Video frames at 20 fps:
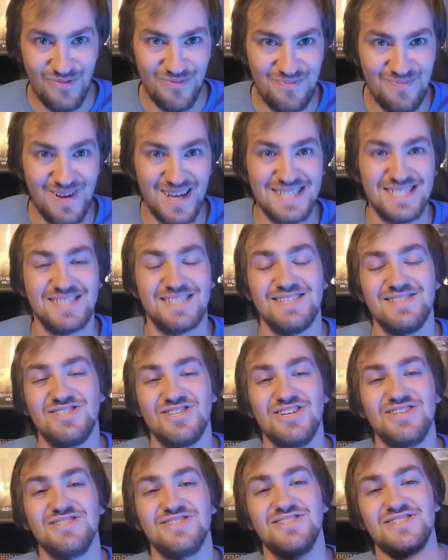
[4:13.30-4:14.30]
magically
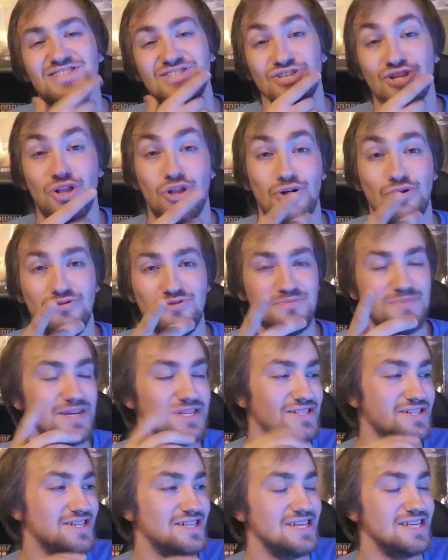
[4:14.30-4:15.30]
changes his clothes,
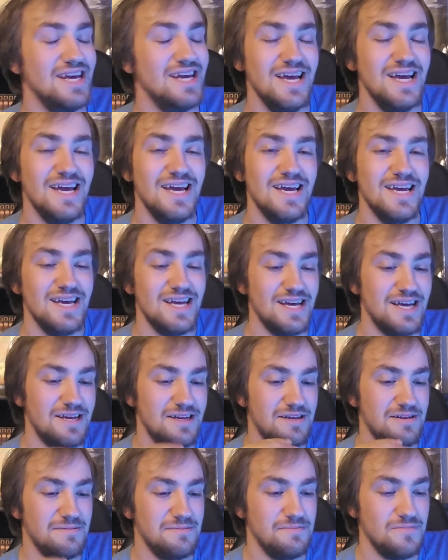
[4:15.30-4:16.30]
basically,
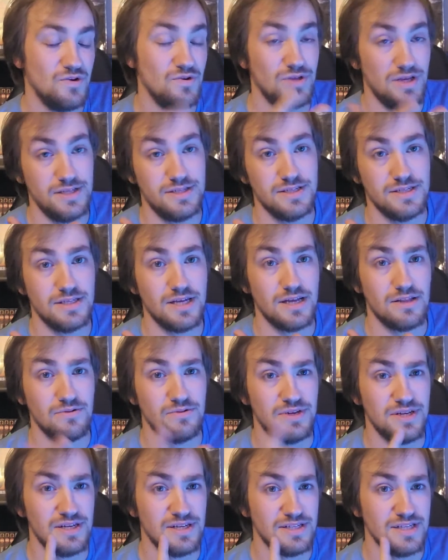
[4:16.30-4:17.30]
or that's exactly what
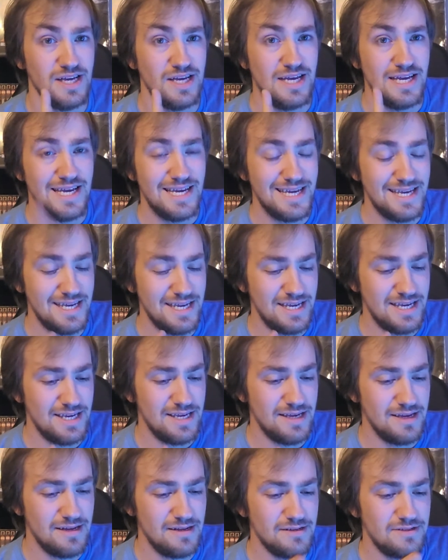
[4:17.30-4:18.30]
he does.
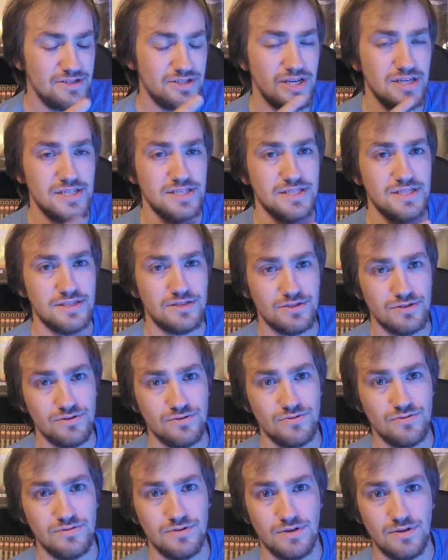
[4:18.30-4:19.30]
He changes
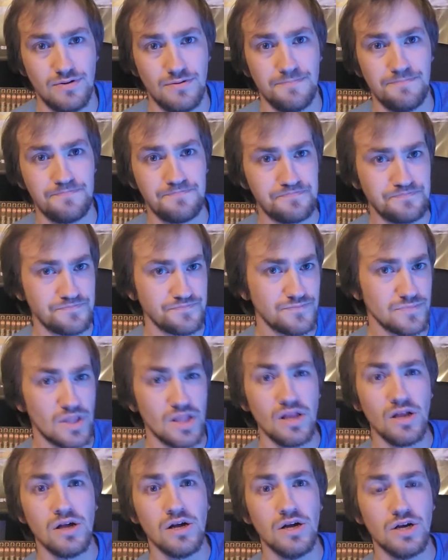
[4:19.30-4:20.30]
into
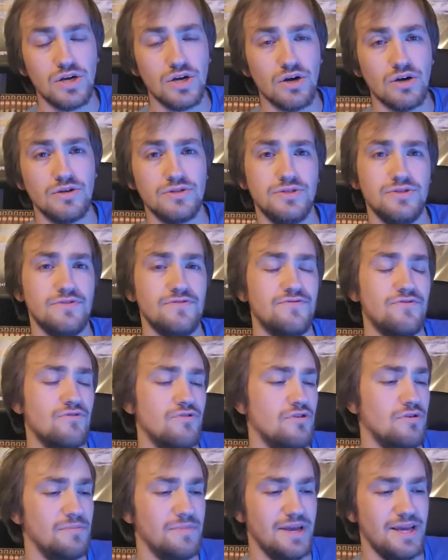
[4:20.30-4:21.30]
a guard's
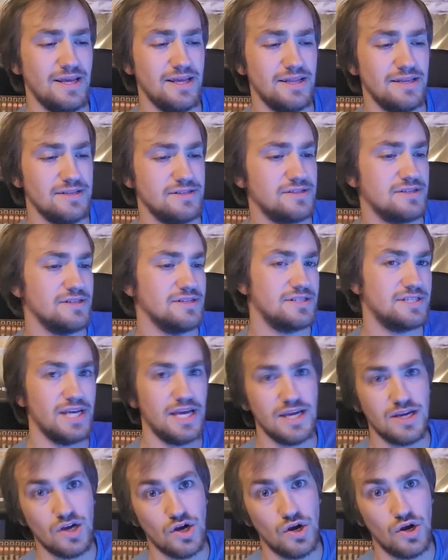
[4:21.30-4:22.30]
uniform, and it's gonna
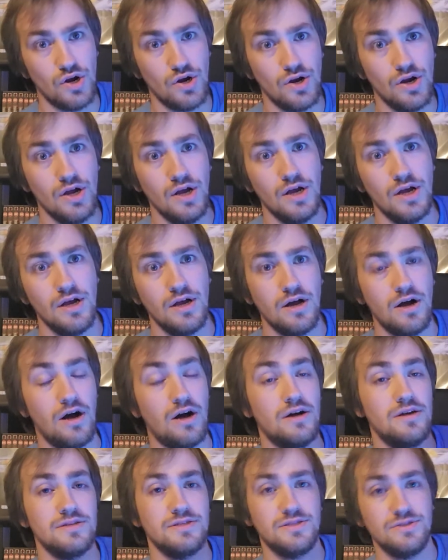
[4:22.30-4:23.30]
take her
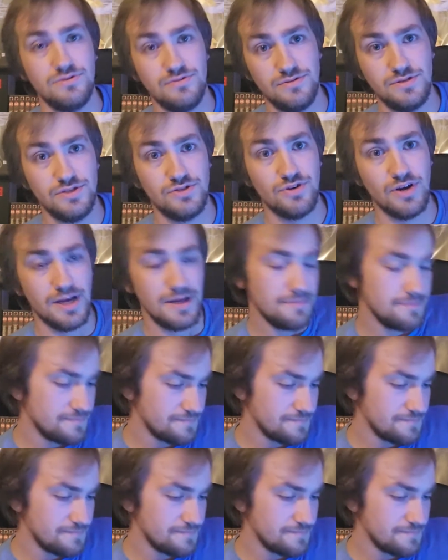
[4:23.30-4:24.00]
onto the train.